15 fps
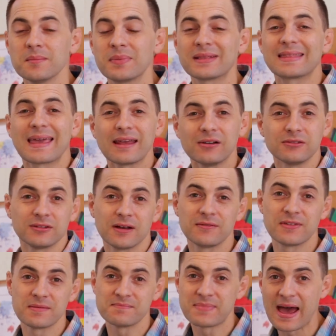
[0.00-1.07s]
but they don't
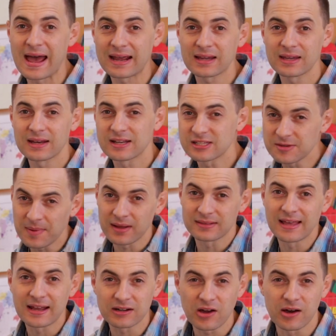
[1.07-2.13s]
love them back, and it's about
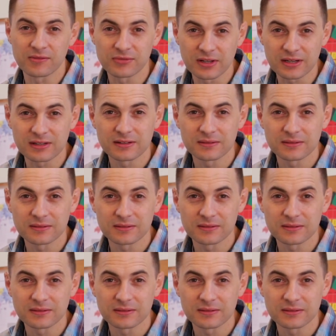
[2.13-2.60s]
that conflict.